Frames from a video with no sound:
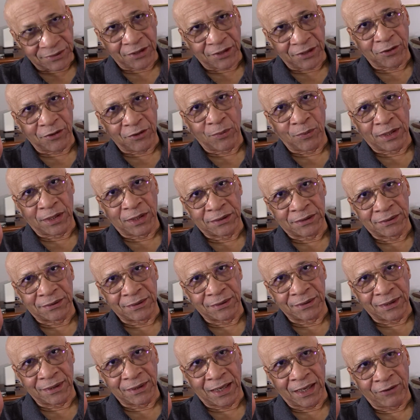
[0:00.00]
one.
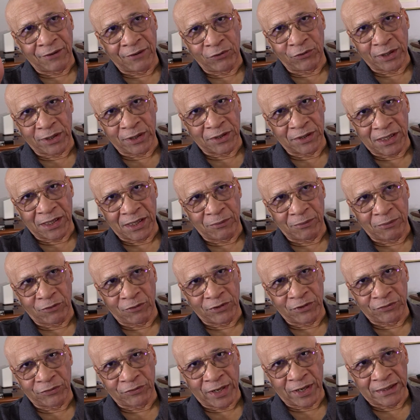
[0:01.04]
I forget the name of
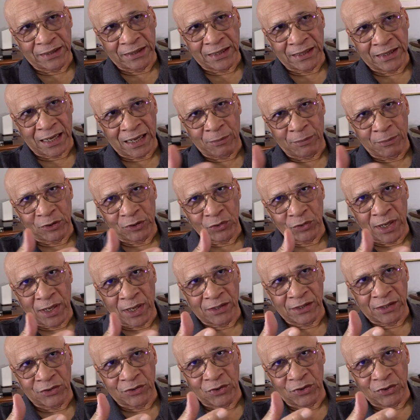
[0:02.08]
it right now, but you
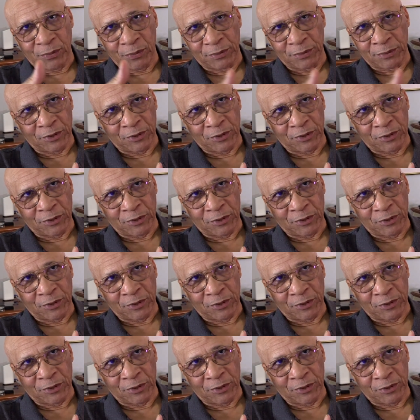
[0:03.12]
guys know because